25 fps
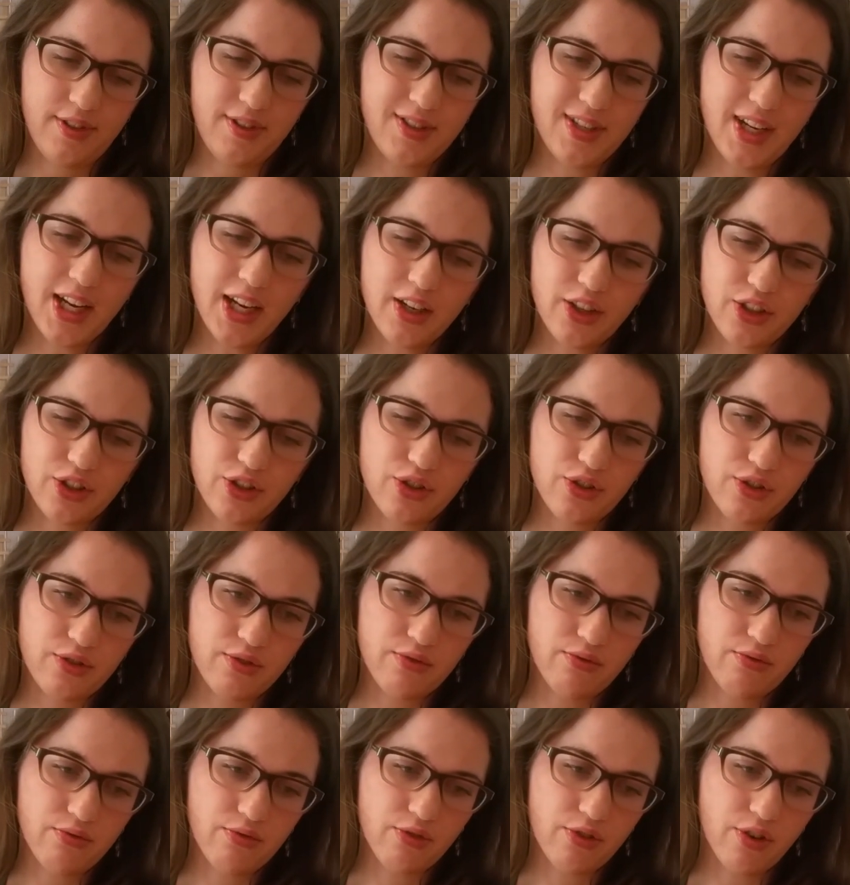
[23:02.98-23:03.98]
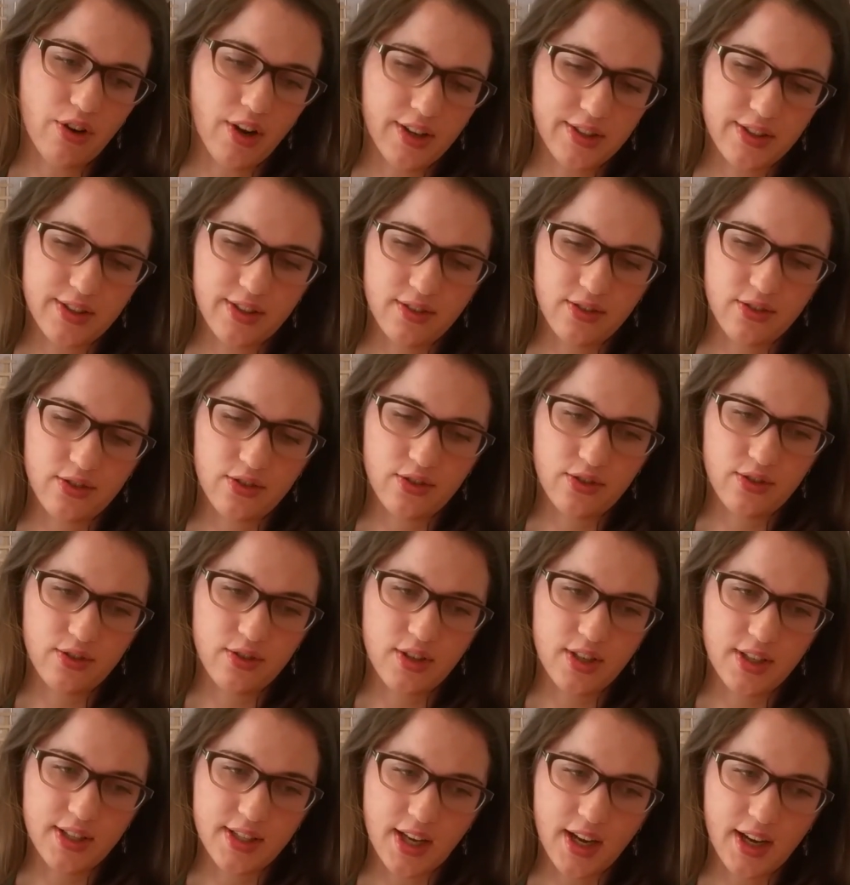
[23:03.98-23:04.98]
Danish cross-stitch
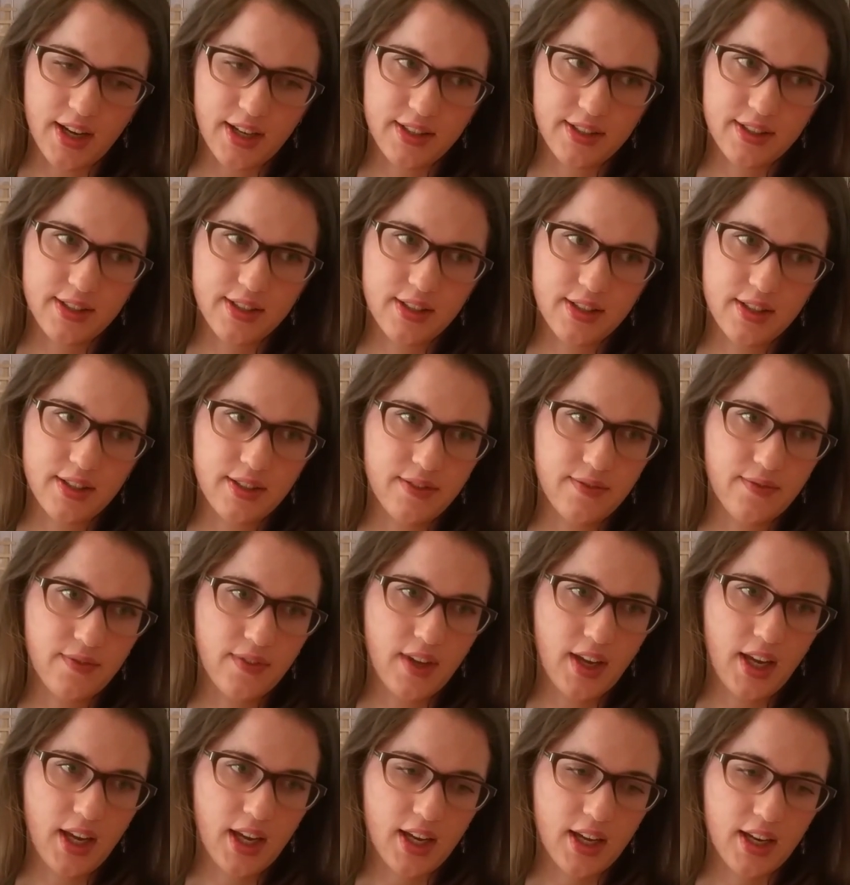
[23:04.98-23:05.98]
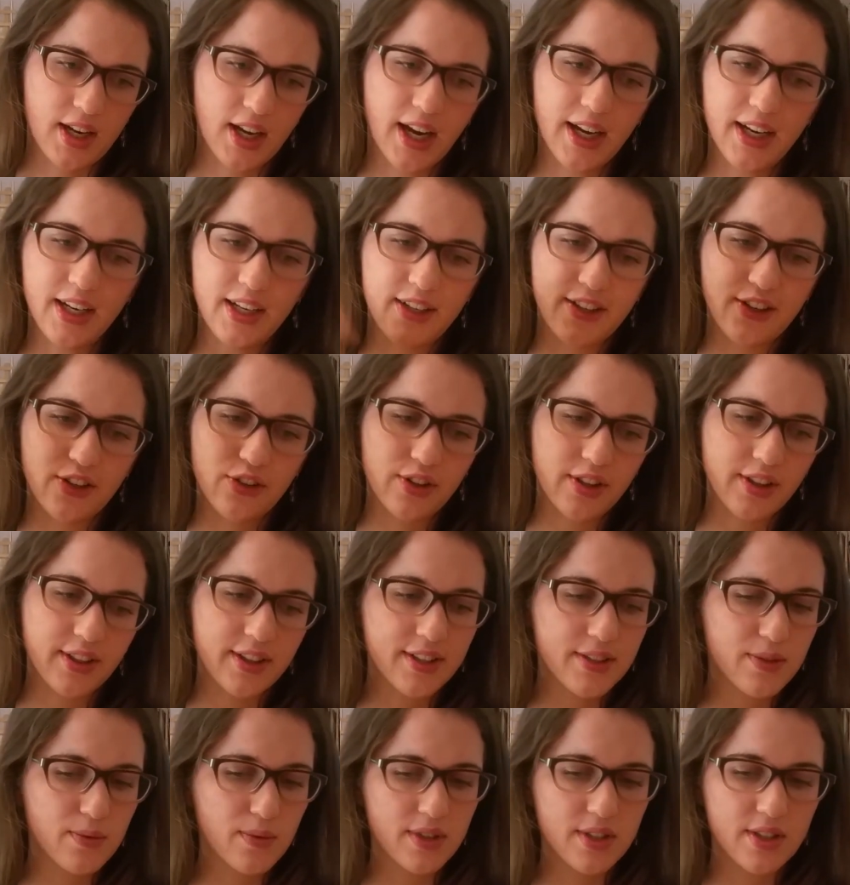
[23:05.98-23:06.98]
designs. And I didn't know that
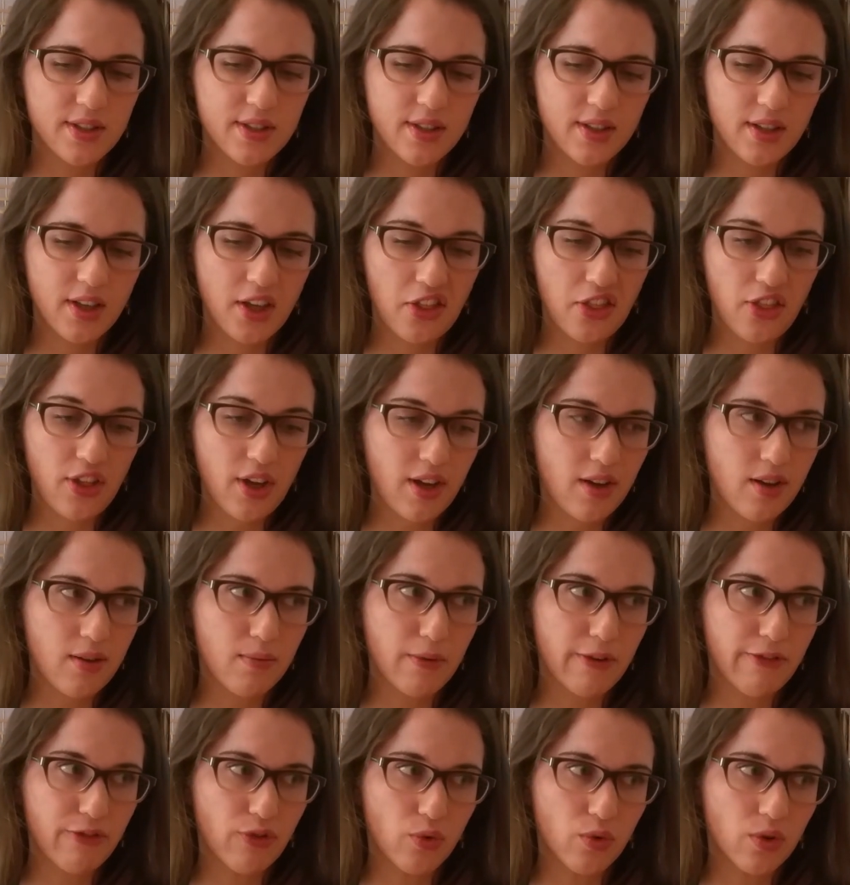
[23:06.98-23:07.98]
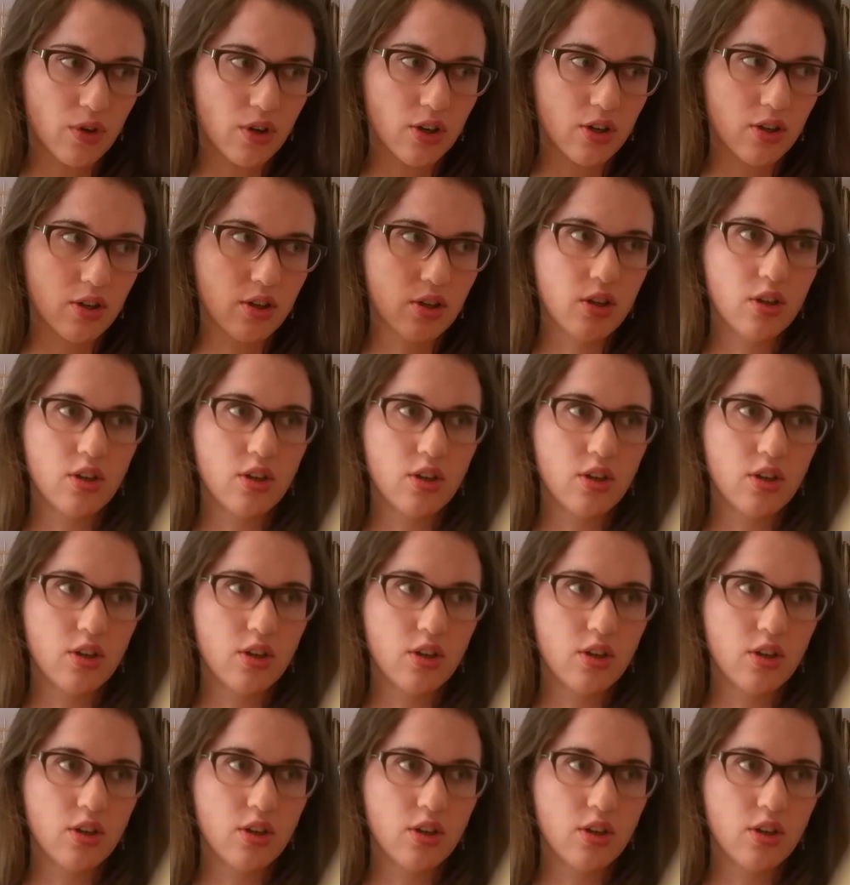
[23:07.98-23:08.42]
this was a thing before.